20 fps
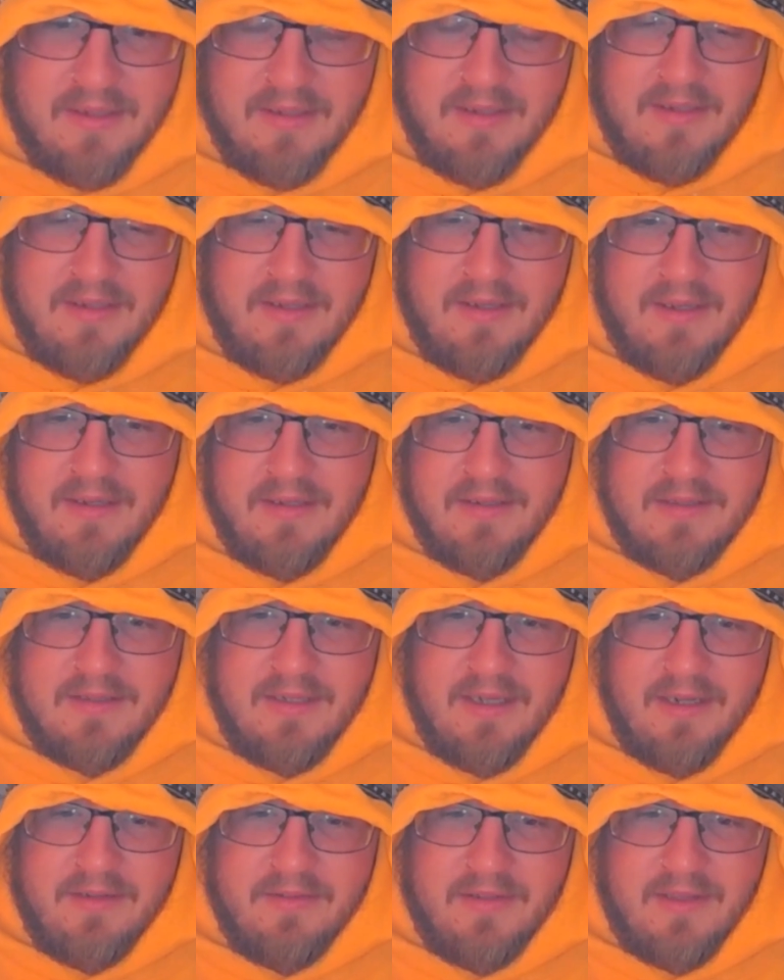and
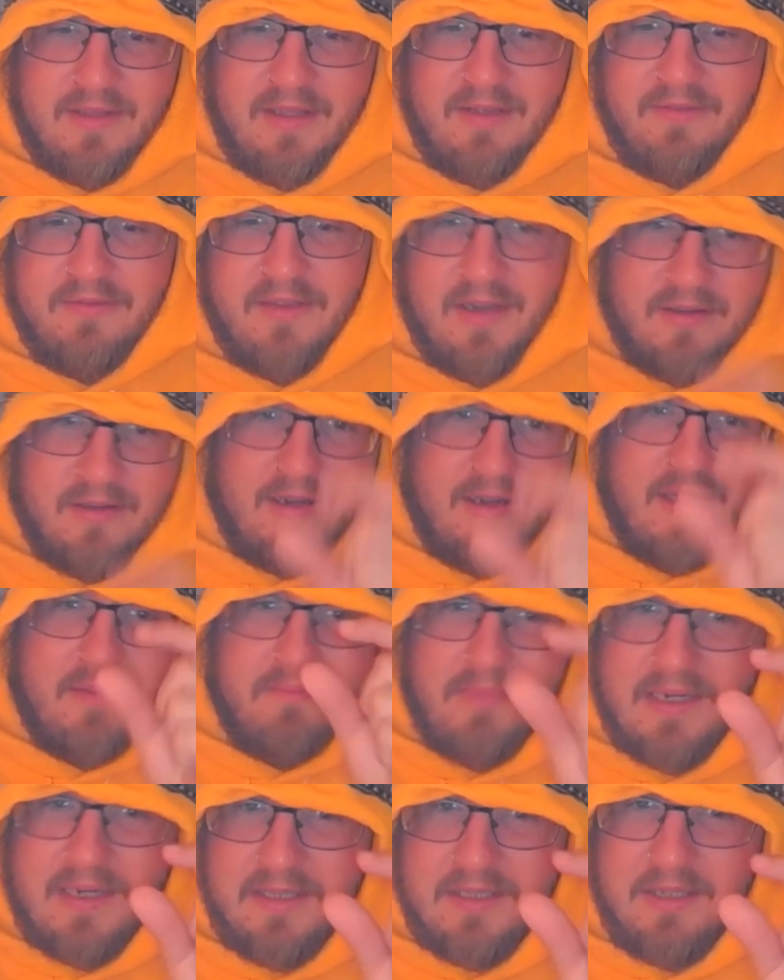inside of it they found
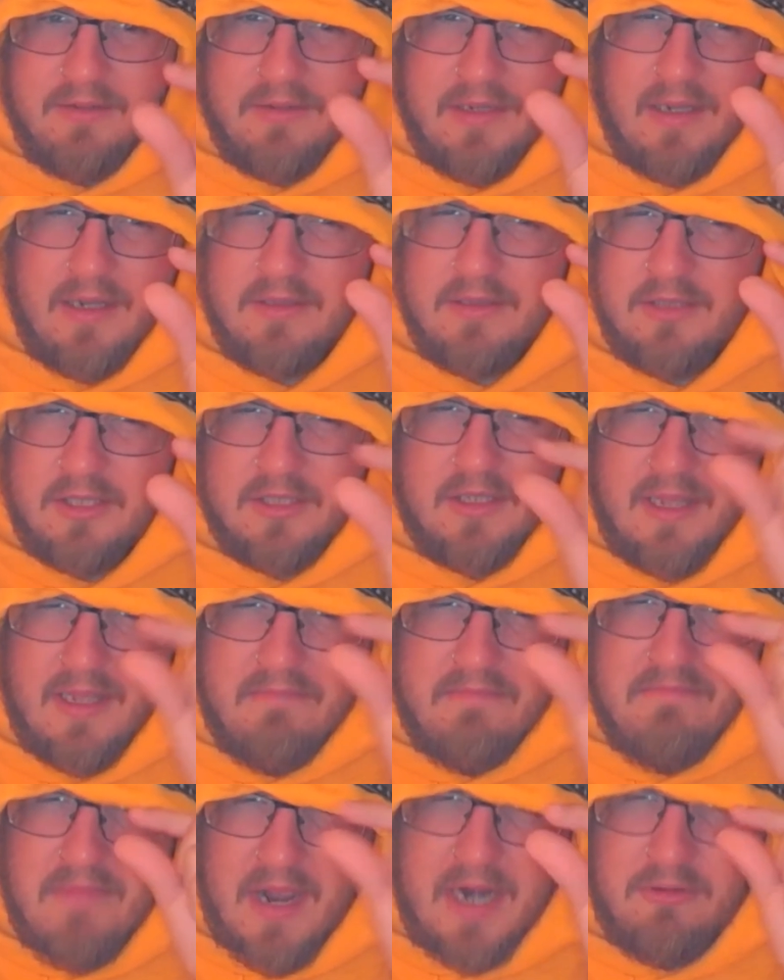bacteria, just
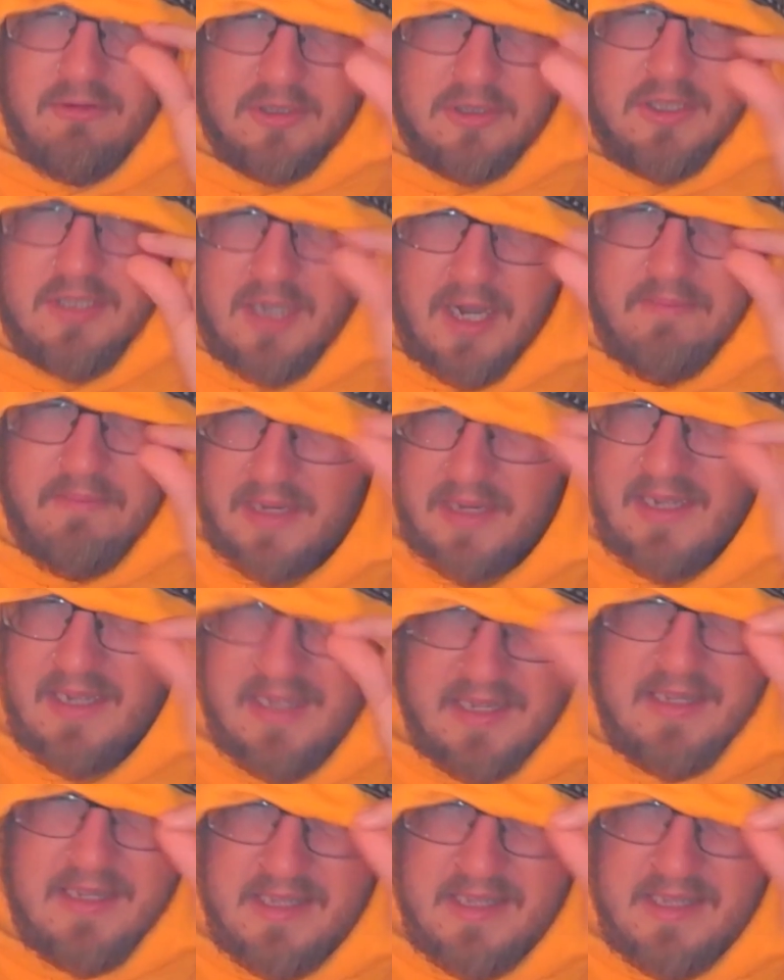microscopic, itsy